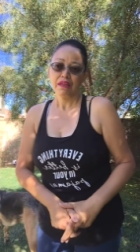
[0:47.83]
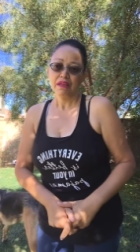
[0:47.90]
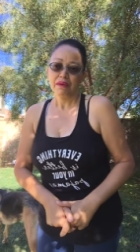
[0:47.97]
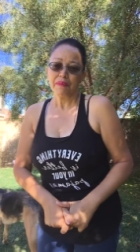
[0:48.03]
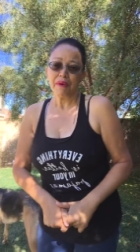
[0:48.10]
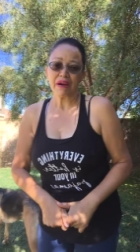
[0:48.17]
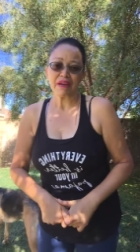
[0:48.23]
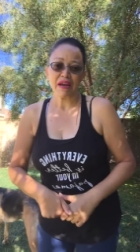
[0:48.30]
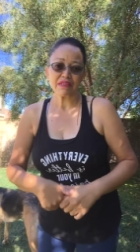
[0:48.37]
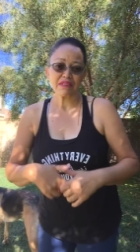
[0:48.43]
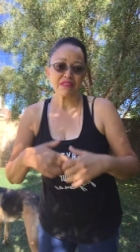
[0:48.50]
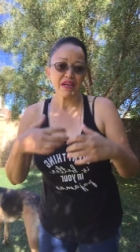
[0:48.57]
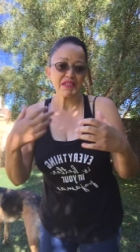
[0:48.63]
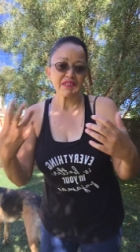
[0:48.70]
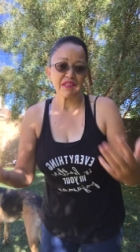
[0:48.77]
where I can
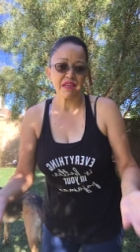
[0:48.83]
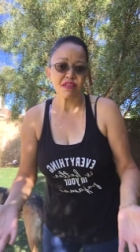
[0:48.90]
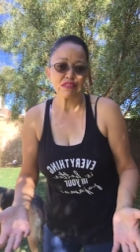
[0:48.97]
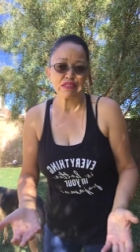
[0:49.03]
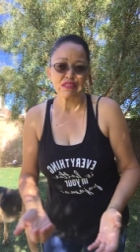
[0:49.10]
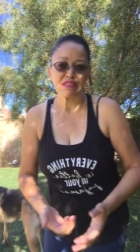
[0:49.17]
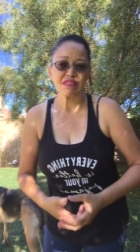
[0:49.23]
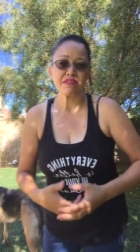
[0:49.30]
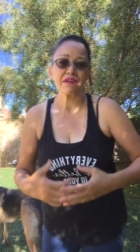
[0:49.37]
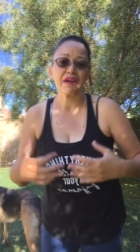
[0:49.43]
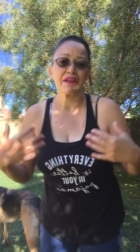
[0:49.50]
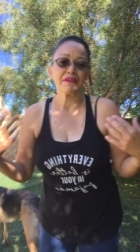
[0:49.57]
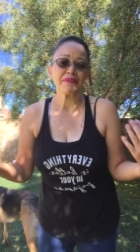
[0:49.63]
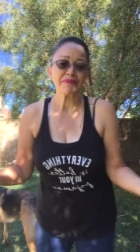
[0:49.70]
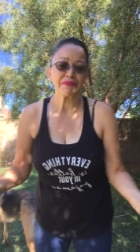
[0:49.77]
exercise less and still get
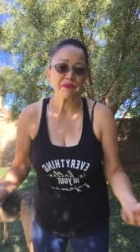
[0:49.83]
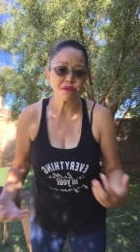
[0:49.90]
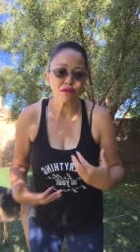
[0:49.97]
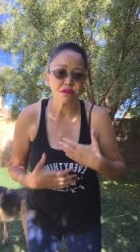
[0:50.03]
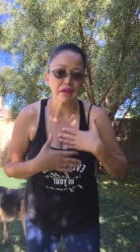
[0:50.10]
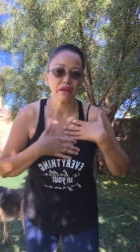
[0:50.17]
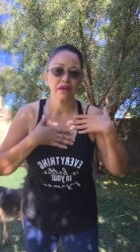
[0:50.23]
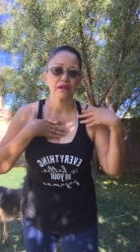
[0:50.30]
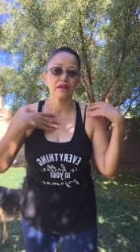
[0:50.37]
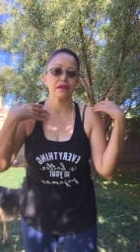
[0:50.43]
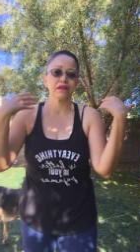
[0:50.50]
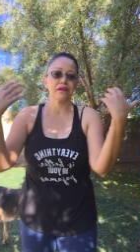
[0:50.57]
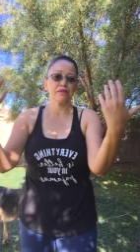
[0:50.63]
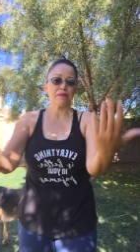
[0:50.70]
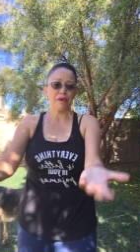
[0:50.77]
a full, you
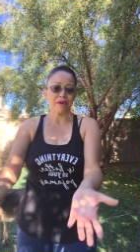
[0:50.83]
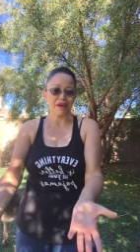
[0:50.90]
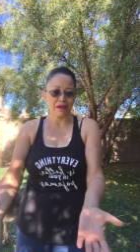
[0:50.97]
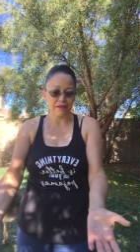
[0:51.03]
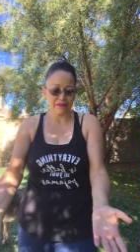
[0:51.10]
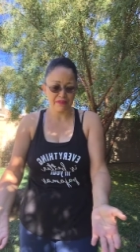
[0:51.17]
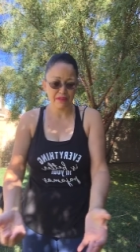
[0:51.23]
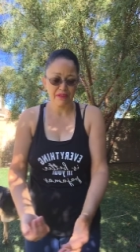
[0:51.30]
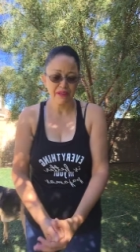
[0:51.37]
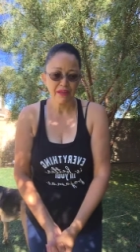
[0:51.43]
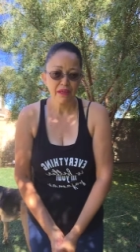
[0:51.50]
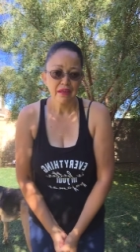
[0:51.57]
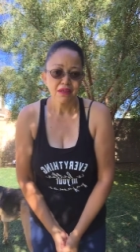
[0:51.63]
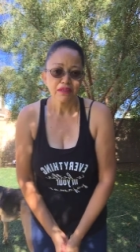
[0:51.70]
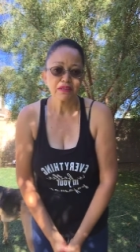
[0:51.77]
know, workout.
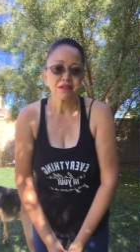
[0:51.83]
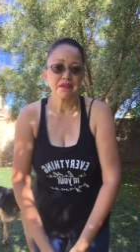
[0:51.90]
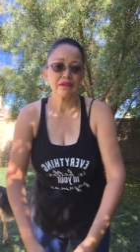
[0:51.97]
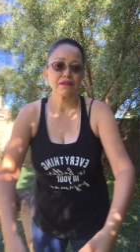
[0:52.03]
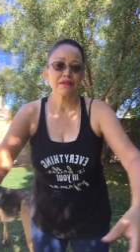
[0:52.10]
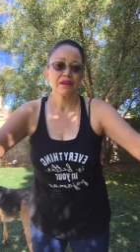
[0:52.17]
So,